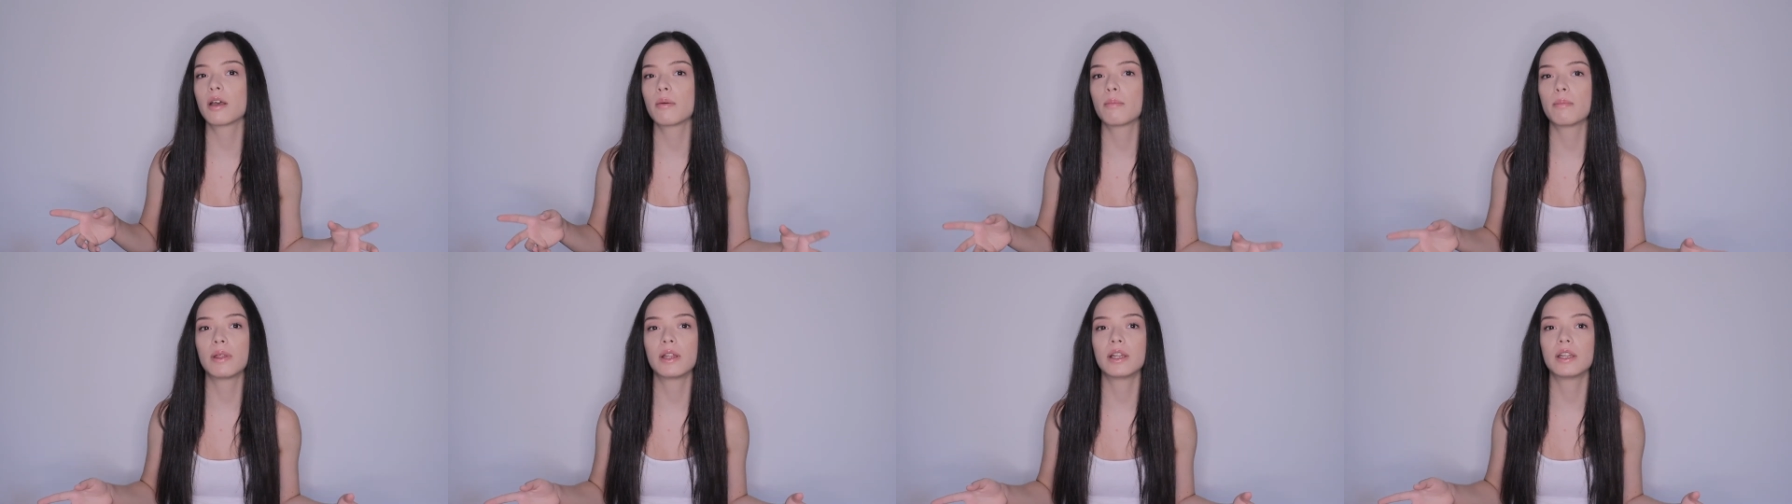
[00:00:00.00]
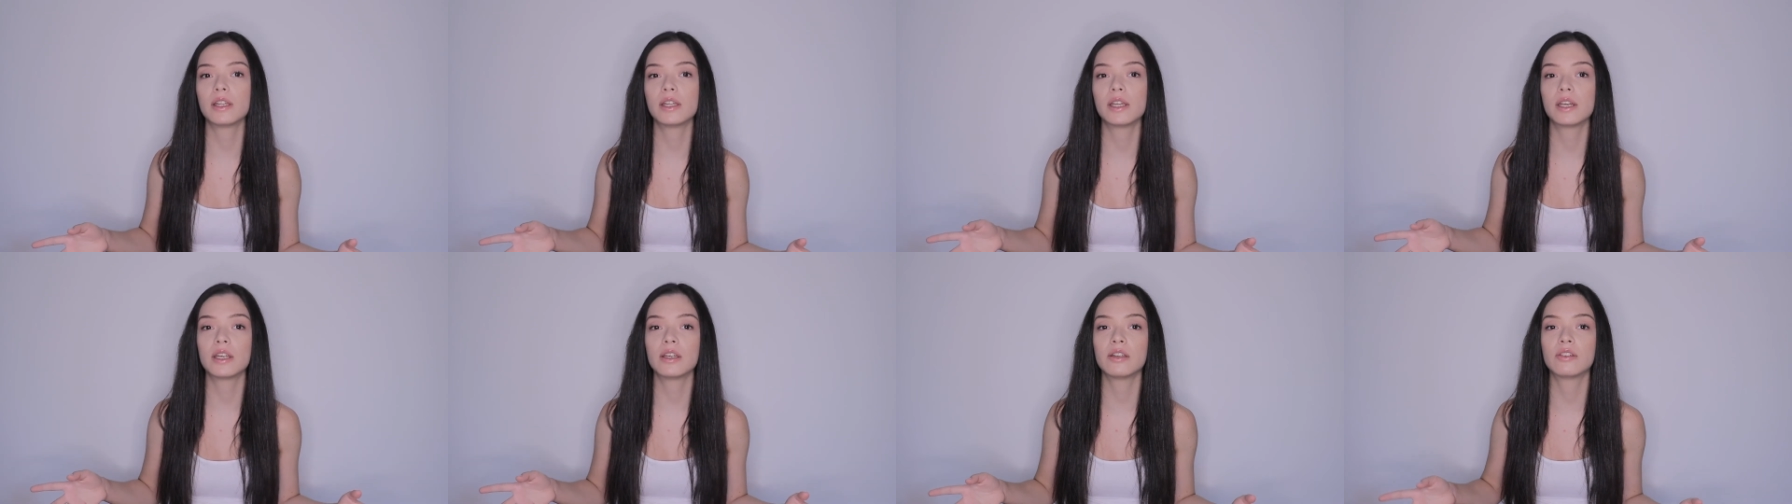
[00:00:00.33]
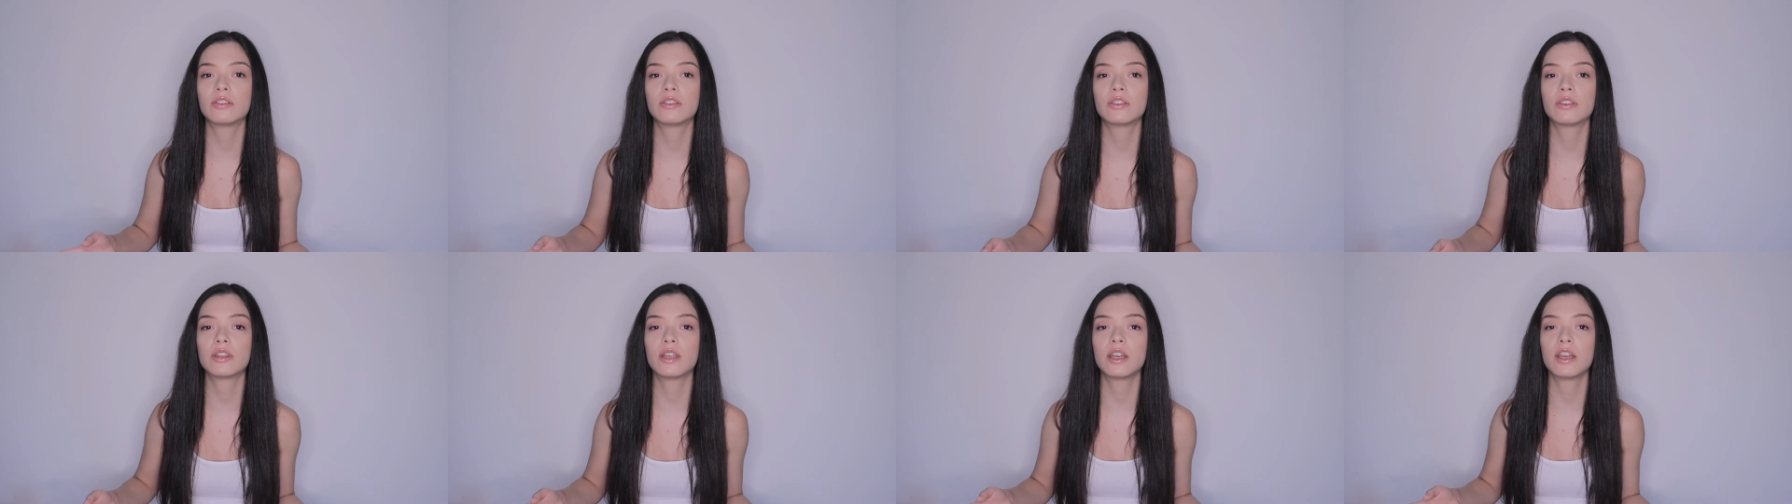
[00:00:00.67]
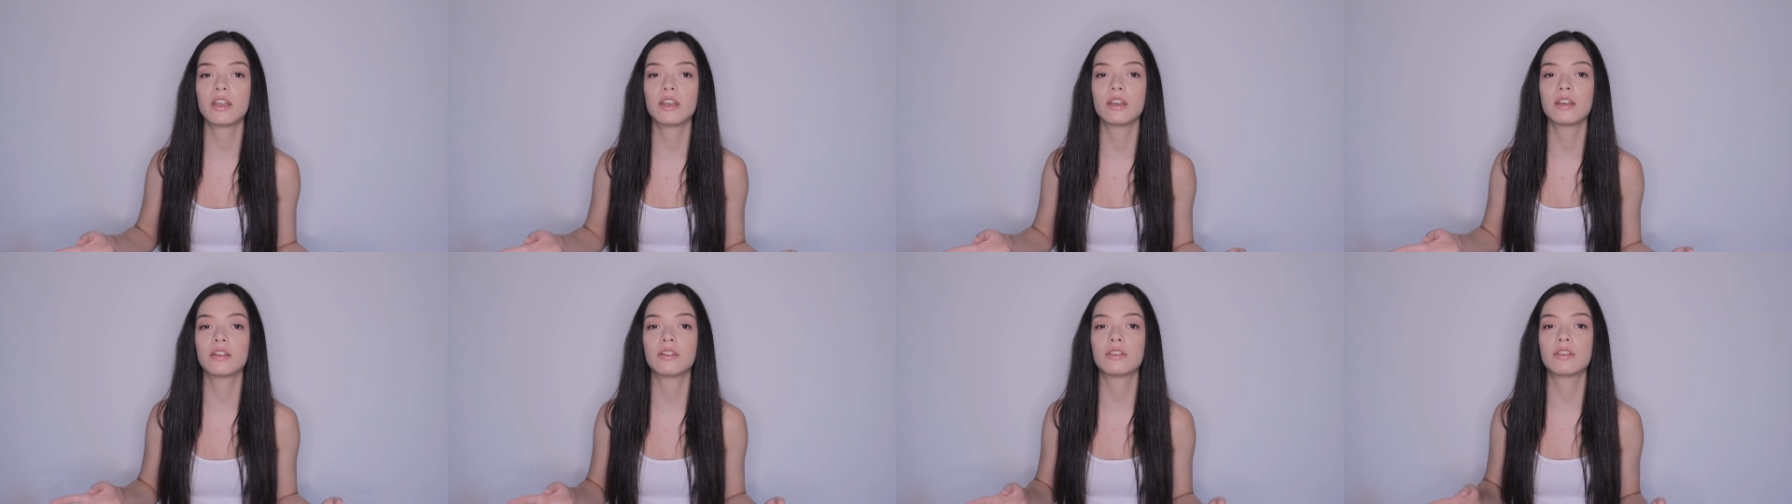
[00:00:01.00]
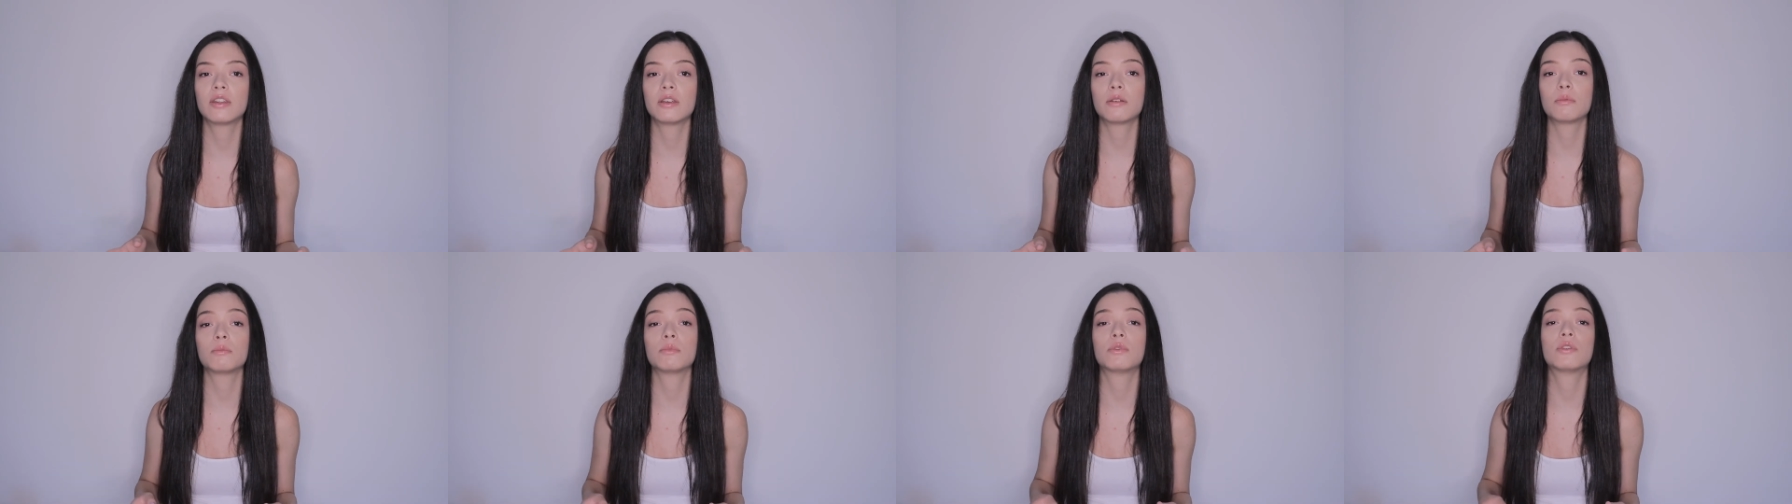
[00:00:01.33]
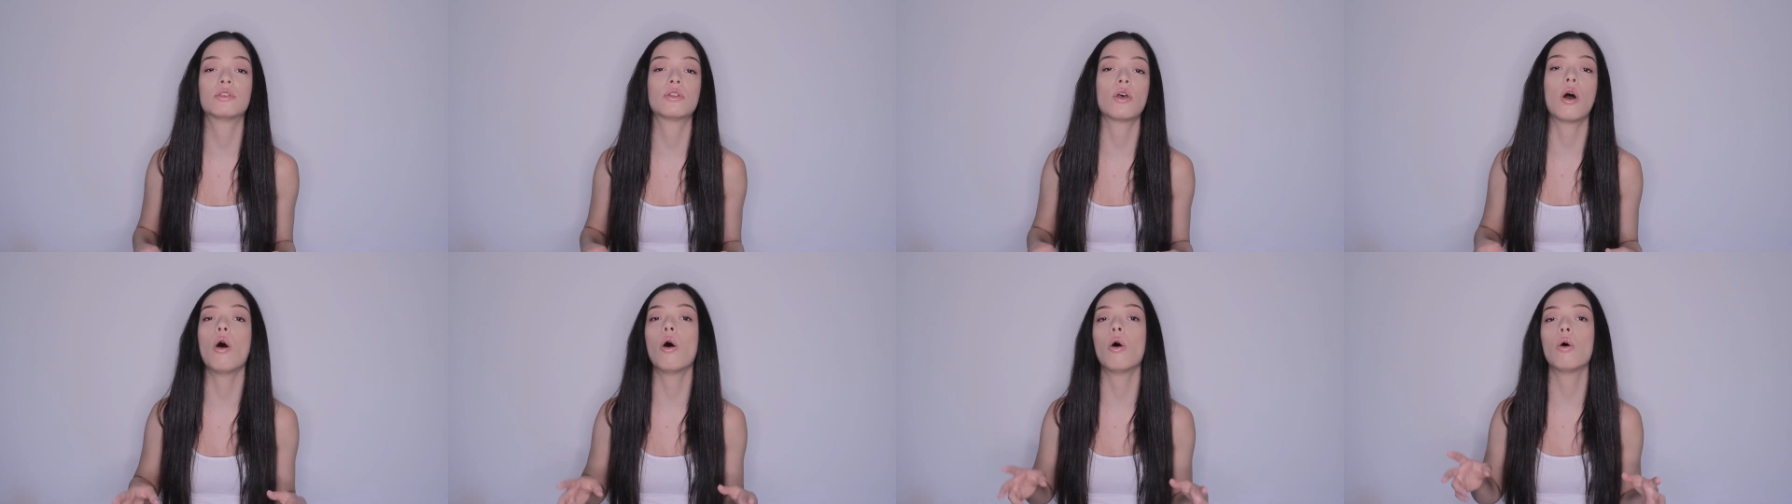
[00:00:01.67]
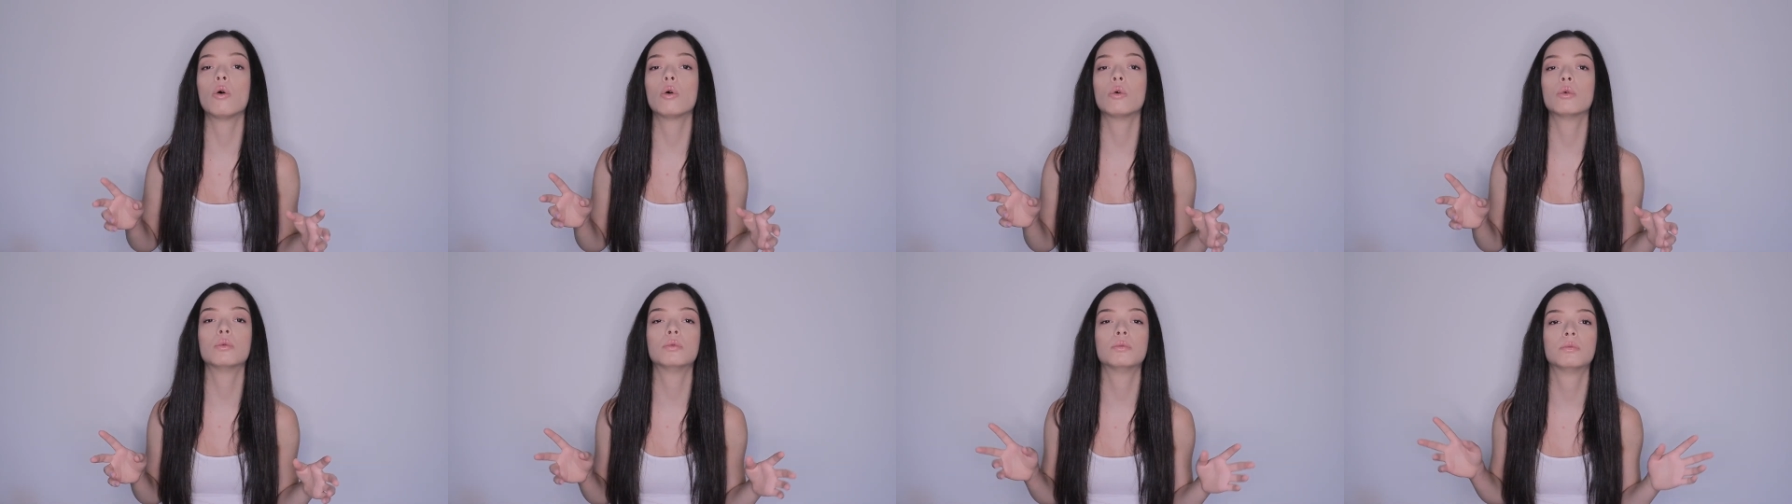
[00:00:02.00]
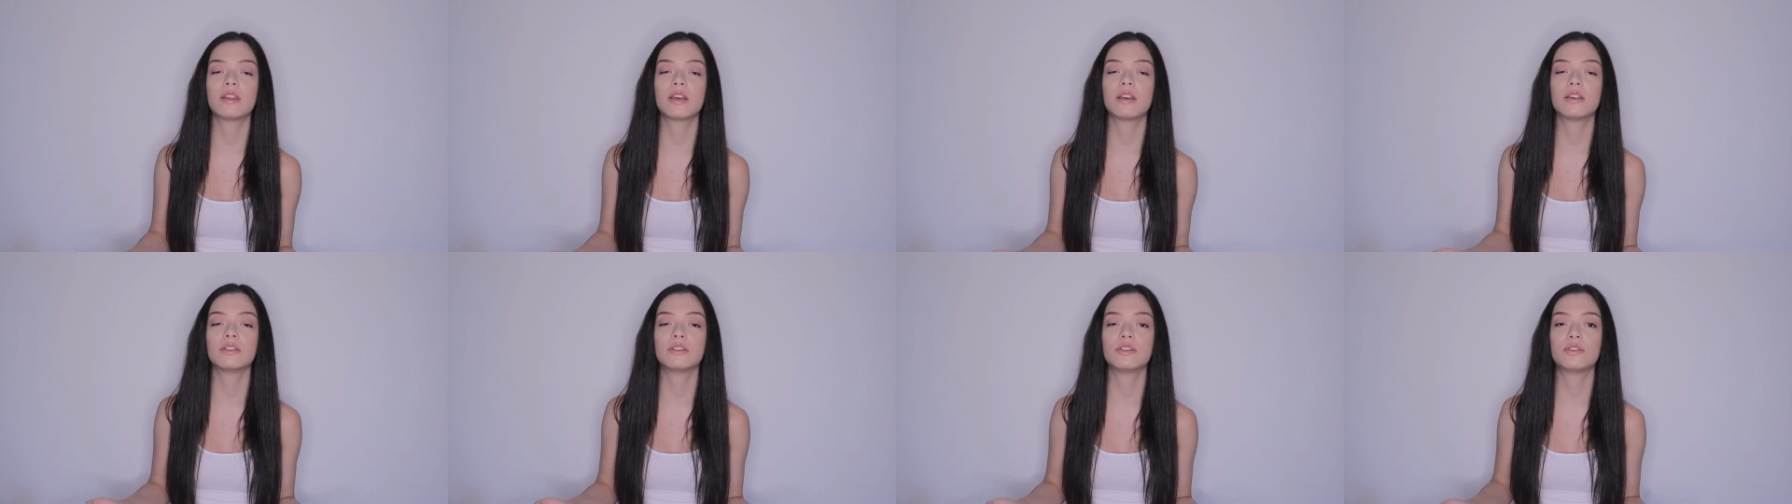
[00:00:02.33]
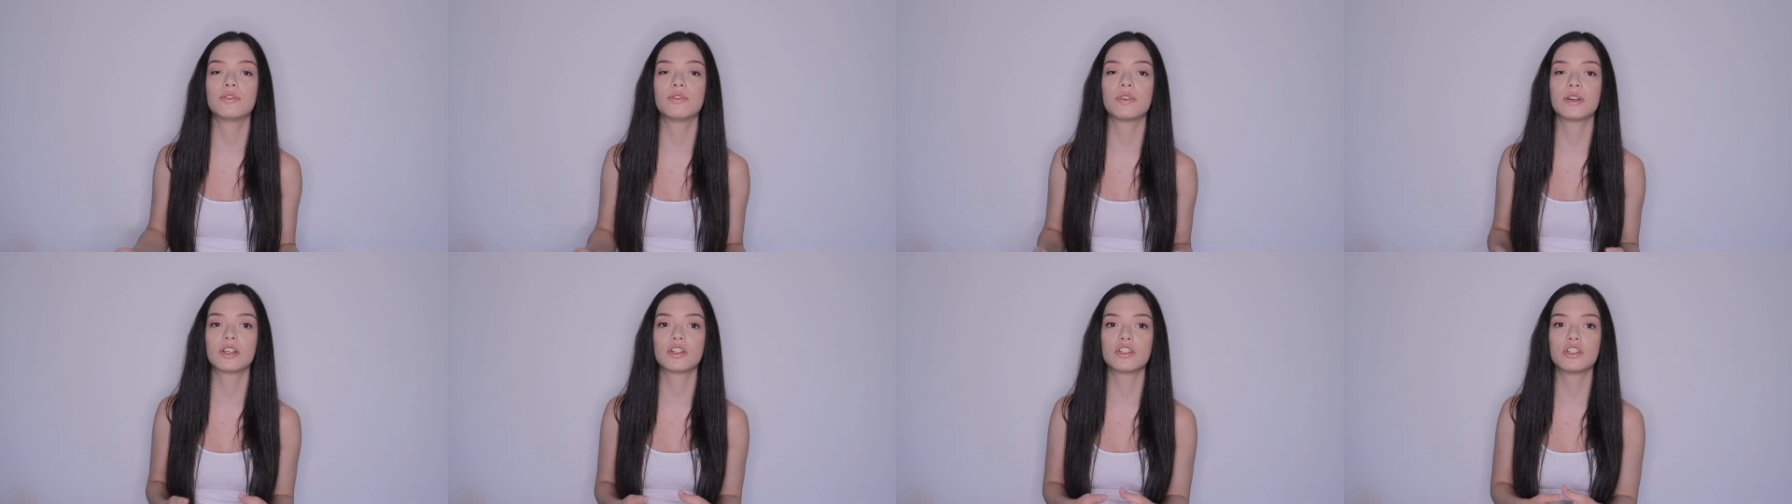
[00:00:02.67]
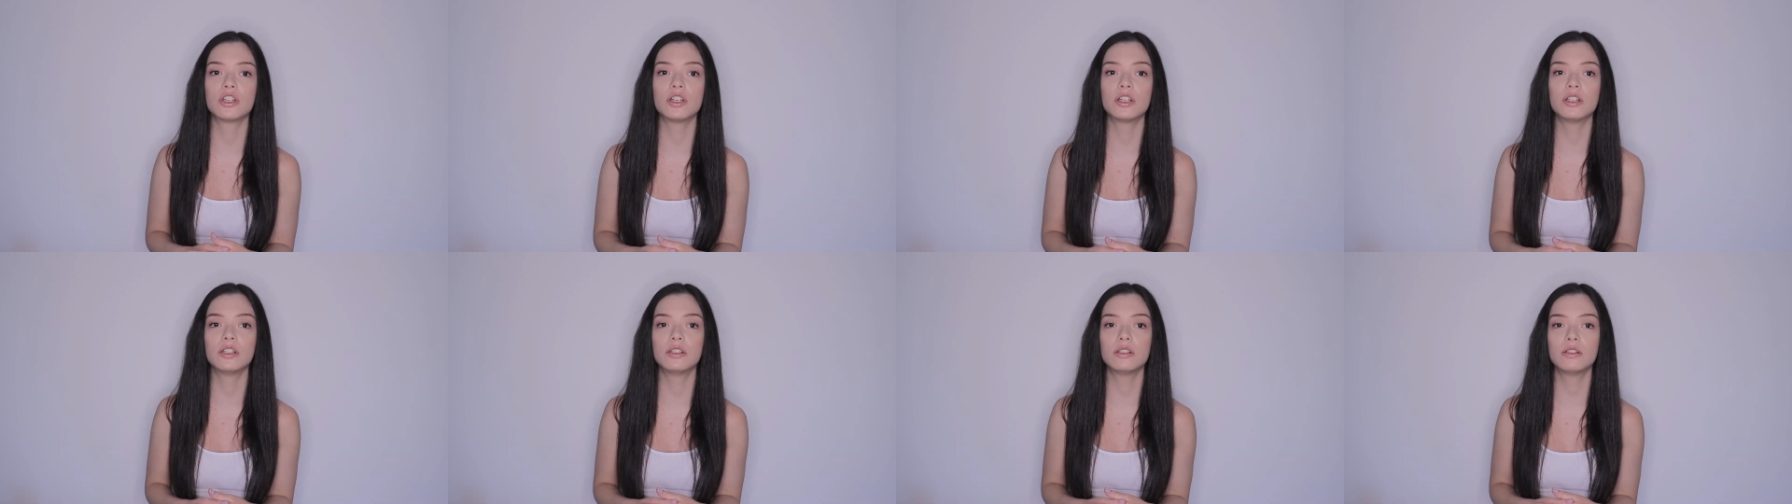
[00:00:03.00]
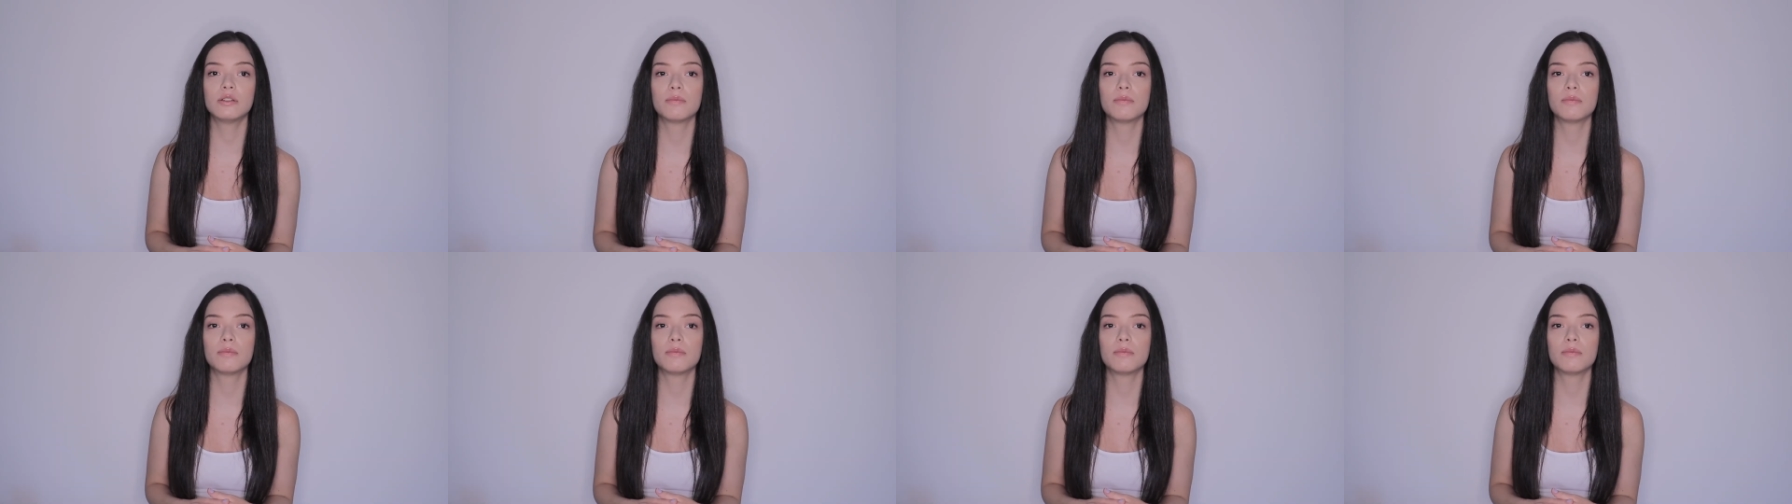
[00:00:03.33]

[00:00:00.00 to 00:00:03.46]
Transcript: abilities thing seems so science fiction,